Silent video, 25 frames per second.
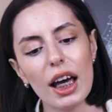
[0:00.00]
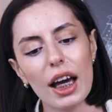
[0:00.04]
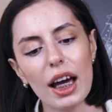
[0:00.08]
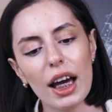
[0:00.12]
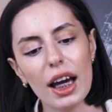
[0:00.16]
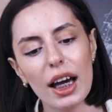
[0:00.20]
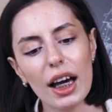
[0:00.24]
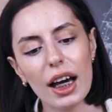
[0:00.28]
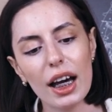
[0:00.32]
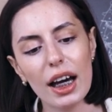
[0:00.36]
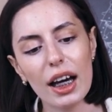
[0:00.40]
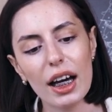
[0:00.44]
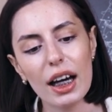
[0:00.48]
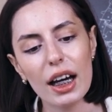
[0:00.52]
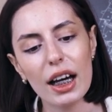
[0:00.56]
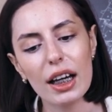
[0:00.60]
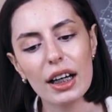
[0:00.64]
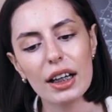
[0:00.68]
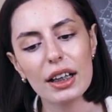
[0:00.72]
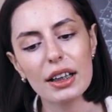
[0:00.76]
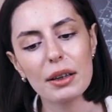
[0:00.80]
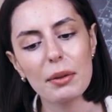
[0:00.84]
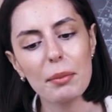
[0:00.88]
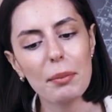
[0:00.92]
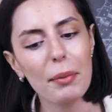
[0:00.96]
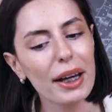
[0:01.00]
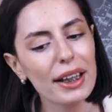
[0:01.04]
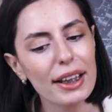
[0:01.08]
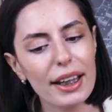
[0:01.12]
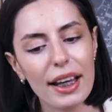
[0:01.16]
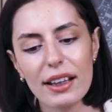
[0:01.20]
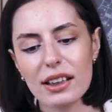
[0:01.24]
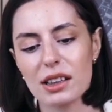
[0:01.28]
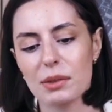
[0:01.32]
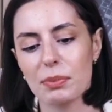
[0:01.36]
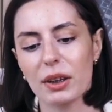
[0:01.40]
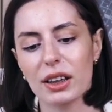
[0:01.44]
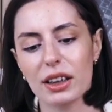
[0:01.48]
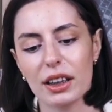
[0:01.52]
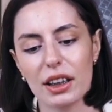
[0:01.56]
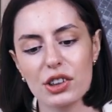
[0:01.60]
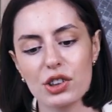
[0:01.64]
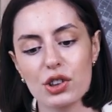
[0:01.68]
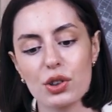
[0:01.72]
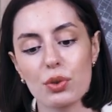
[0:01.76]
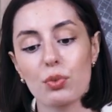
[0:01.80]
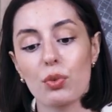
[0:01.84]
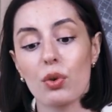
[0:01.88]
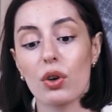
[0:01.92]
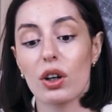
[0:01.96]
and my
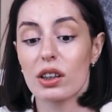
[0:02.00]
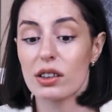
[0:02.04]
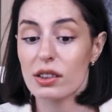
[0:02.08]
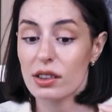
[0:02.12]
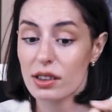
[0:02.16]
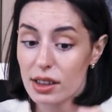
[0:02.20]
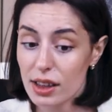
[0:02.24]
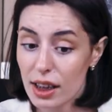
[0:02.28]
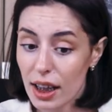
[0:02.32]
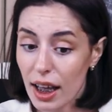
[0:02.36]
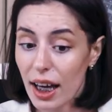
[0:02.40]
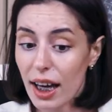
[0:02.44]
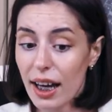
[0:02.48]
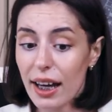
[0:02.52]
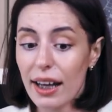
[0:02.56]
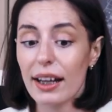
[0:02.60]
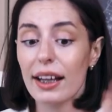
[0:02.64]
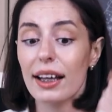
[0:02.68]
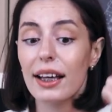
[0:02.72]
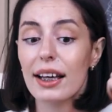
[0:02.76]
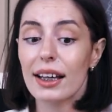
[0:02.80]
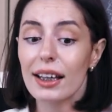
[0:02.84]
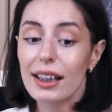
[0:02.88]
expectation was that